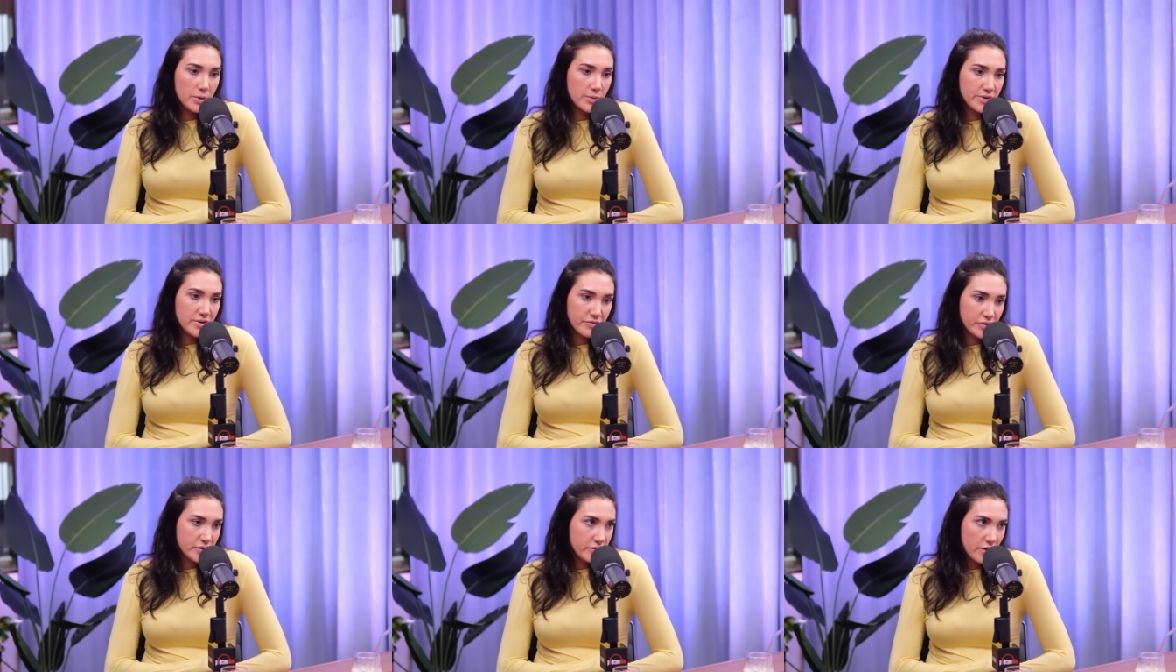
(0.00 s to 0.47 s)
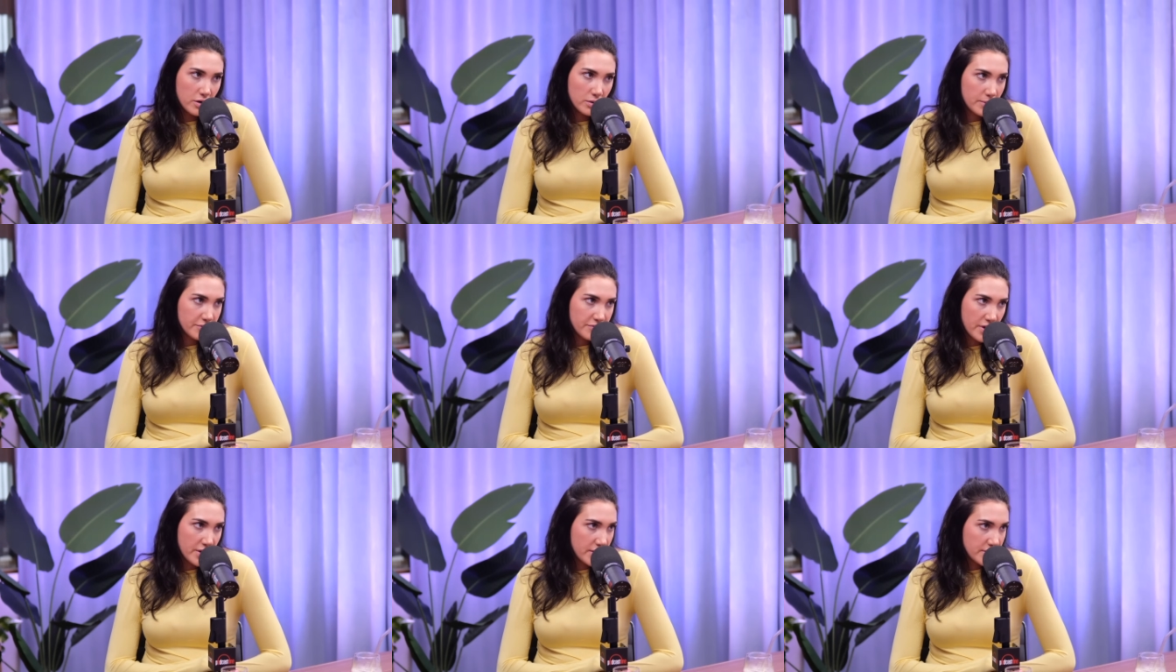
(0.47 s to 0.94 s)
We definitely talk about
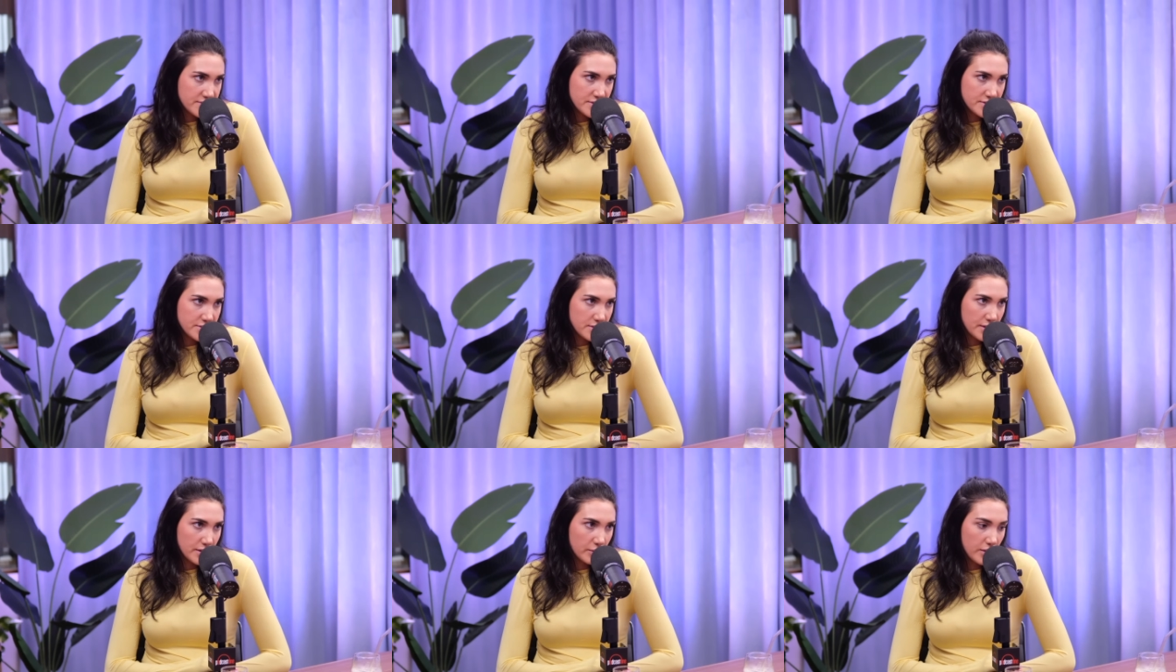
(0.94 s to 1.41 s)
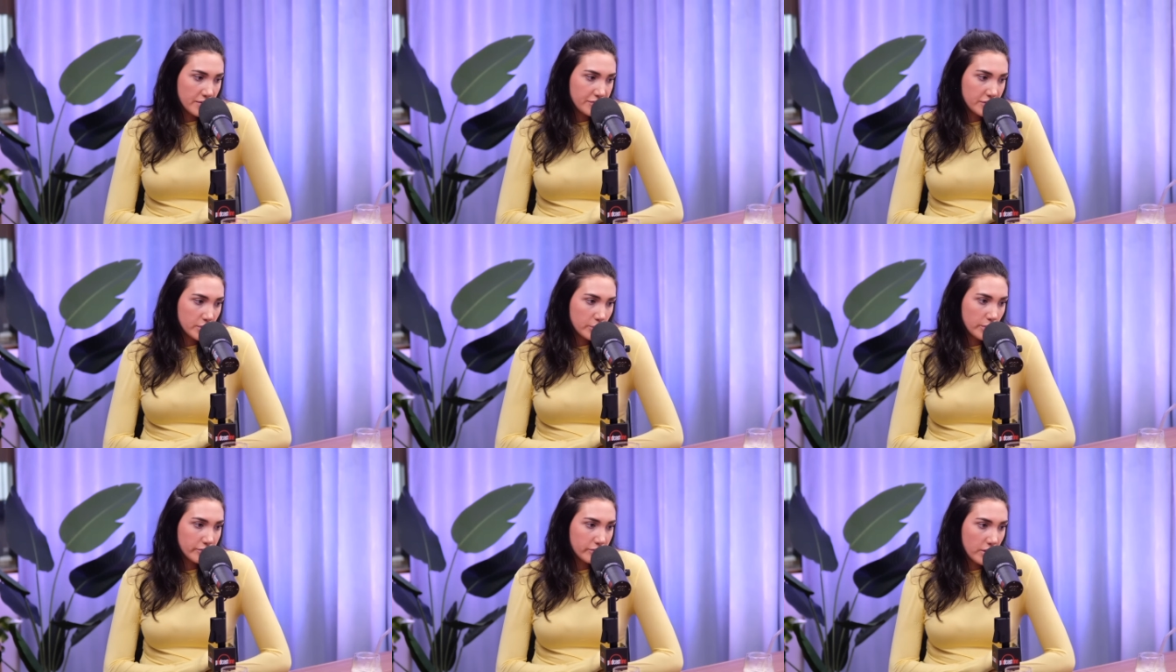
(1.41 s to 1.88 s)
finances, and like I feel
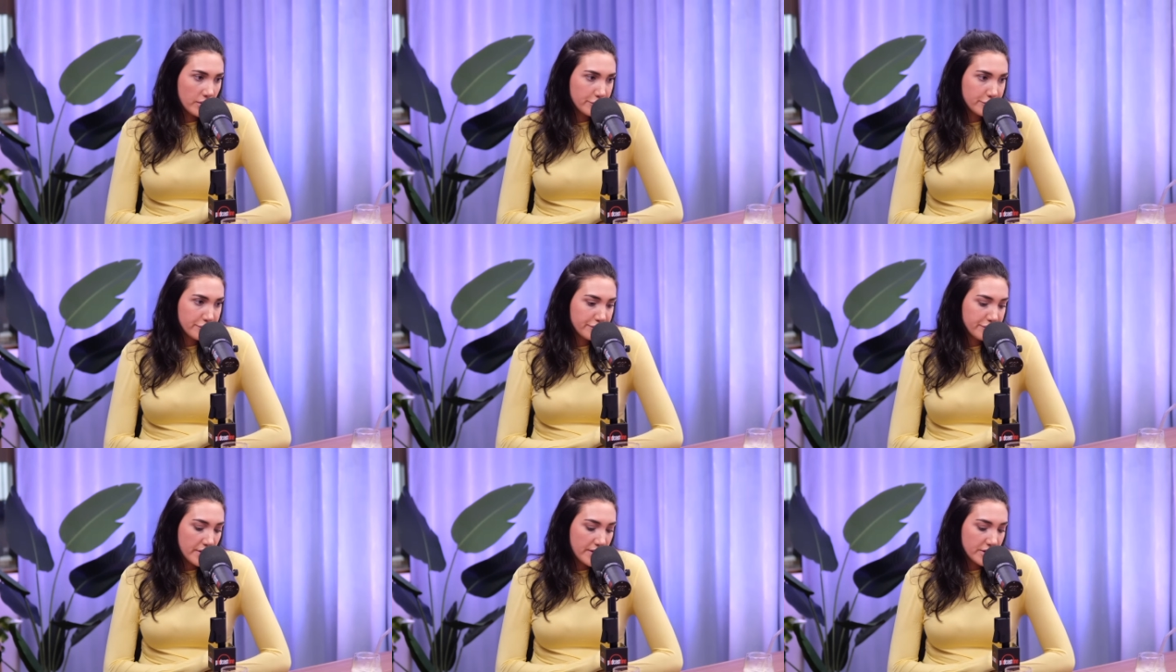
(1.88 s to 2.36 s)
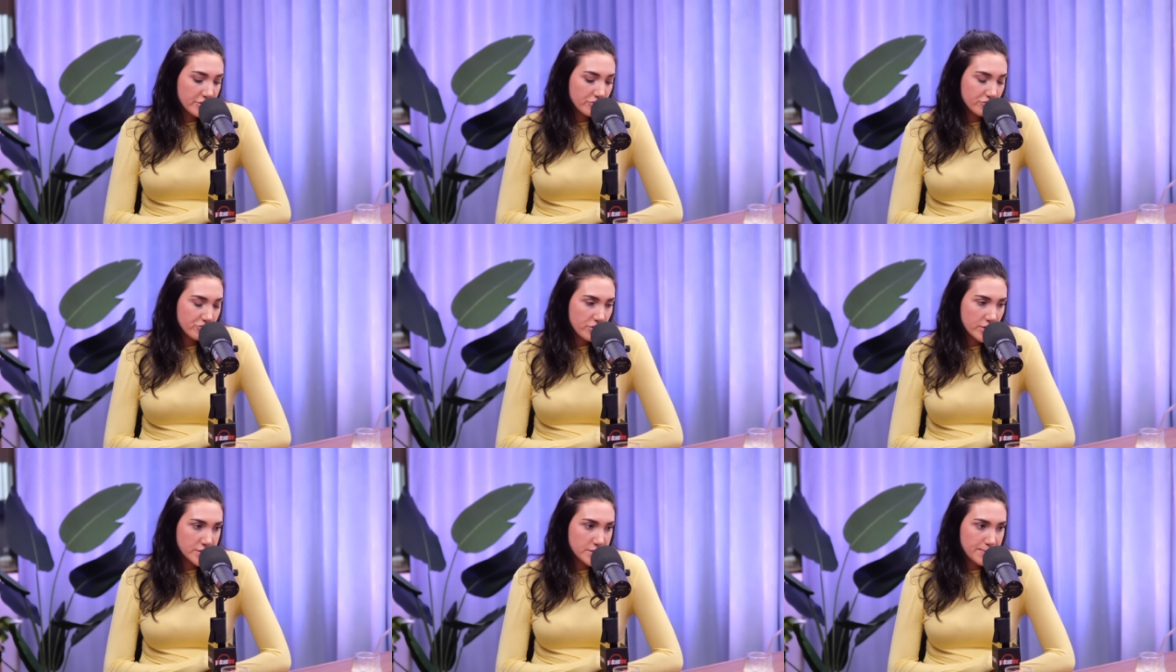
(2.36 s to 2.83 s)
like we have a lot of financial
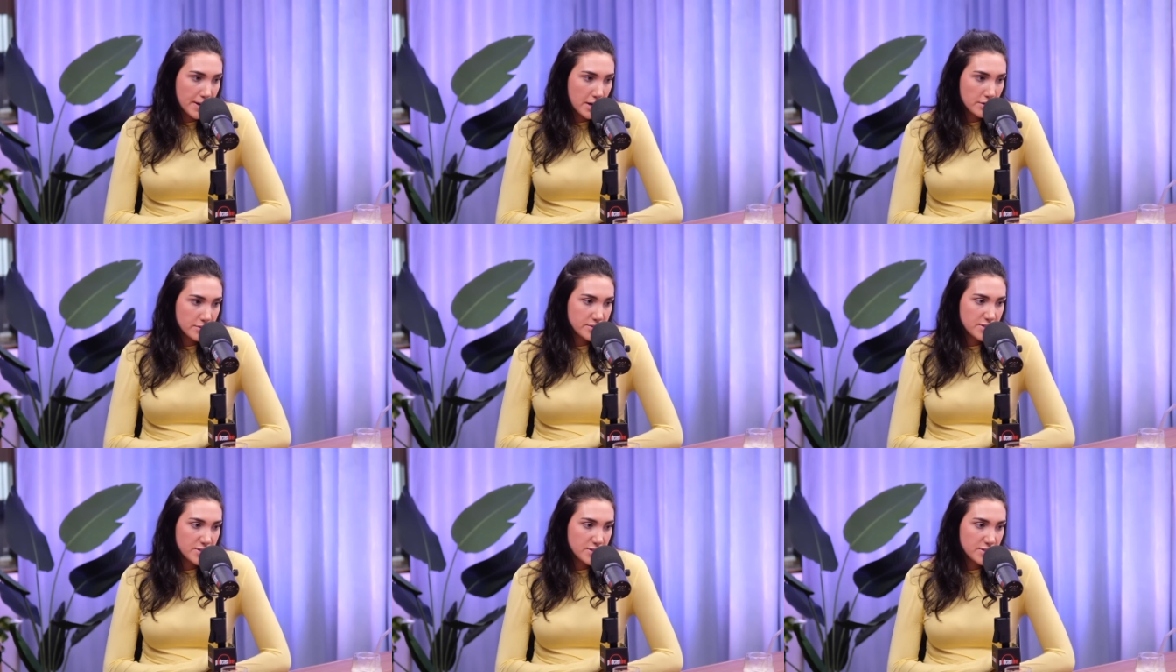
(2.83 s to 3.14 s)
transparency,